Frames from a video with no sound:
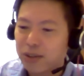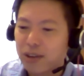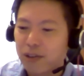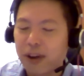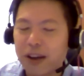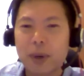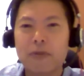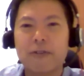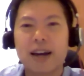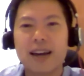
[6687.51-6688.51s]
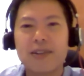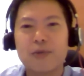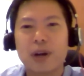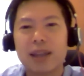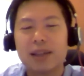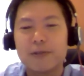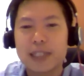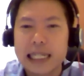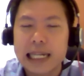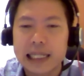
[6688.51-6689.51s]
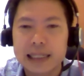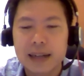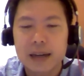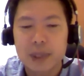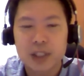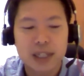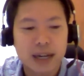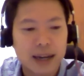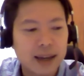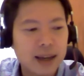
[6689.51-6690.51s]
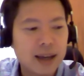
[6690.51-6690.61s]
5x5 where the facilitators come and share.